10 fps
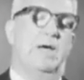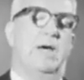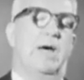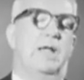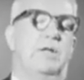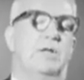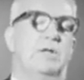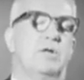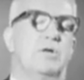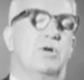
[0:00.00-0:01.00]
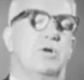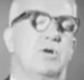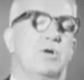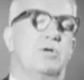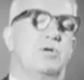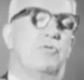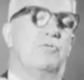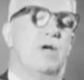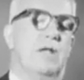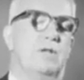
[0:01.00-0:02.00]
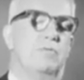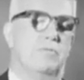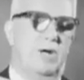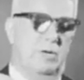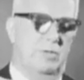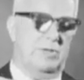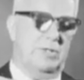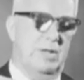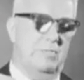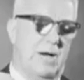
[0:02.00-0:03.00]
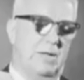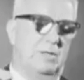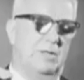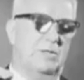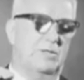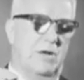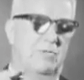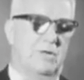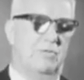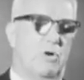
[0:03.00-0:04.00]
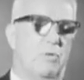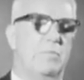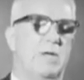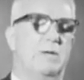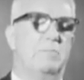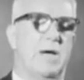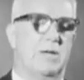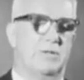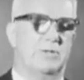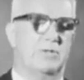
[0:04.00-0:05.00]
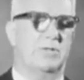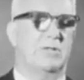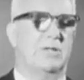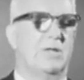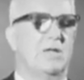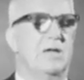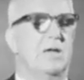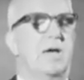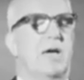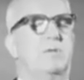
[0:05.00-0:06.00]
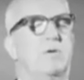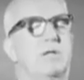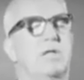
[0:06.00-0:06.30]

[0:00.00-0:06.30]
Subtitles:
And you read very recently about the discovery of omega minus. And what they